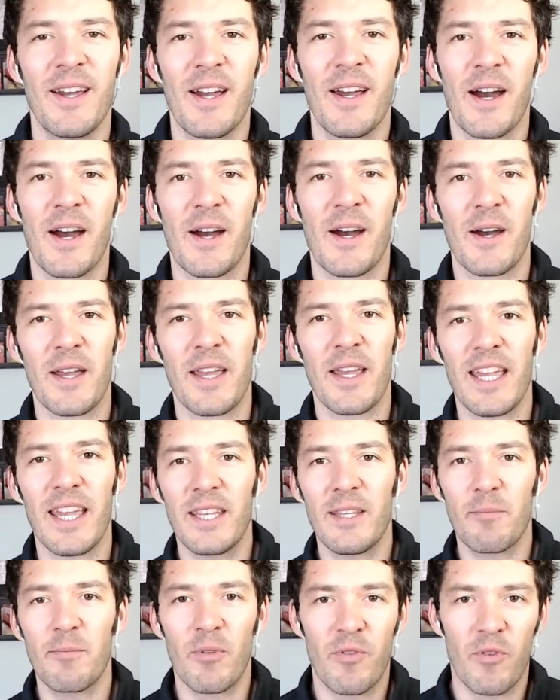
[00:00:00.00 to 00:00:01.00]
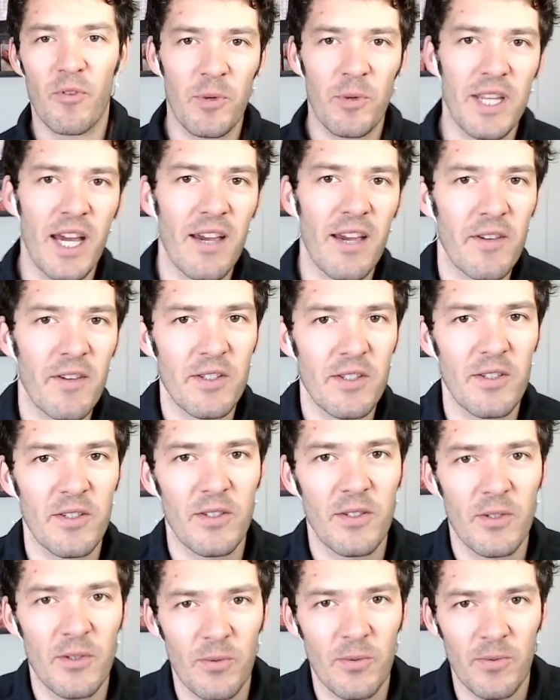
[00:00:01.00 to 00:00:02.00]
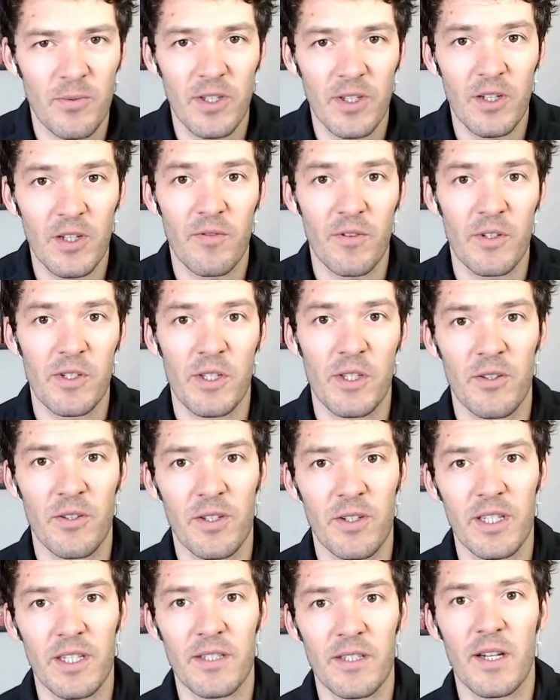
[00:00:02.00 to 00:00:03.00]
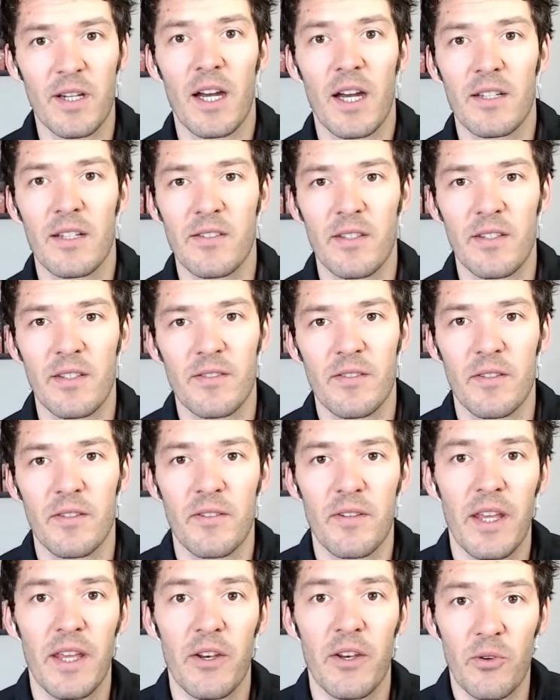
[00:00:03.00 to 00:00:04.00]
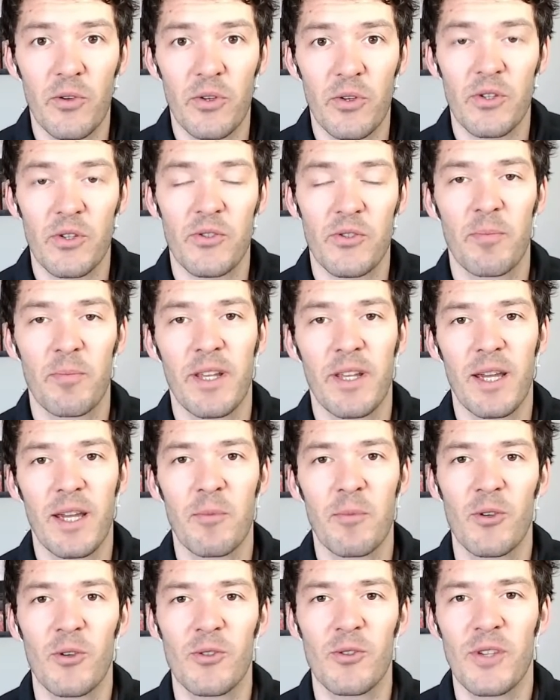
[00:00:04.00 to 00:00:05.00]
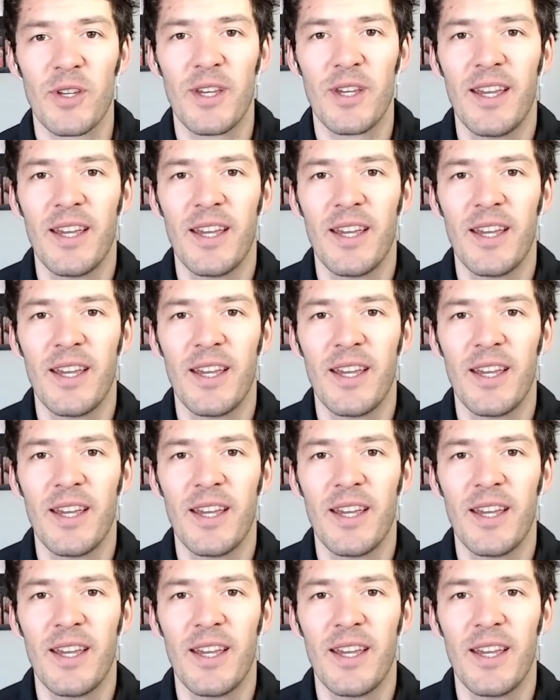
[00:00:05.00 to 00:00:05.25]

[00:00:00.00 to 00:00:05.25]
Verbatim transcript: And before we dive into, you know, fertility and toxins and endocrine disrupting chemicals,